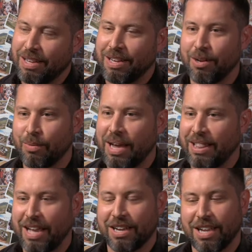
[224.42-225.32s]
in a way
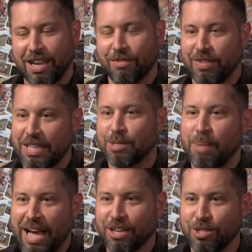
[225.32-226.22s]
that kind of links
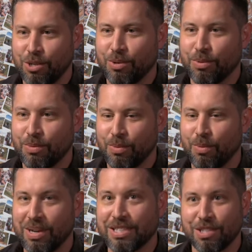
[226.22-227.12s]
back to, well,
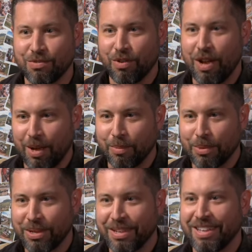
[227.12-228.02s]
what is this
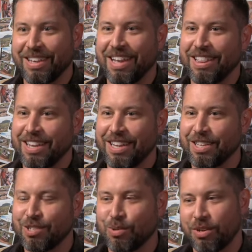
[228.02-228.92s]
from? And then
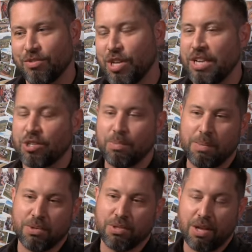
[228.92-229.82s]
it sort of changes
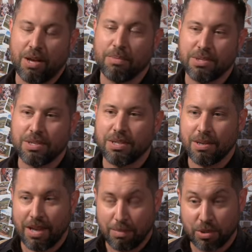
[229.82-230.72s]
people's thoughts
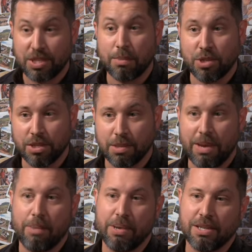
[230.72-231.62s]
and perceptions
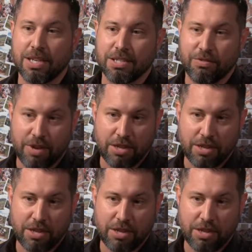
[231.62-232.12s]
about being tested for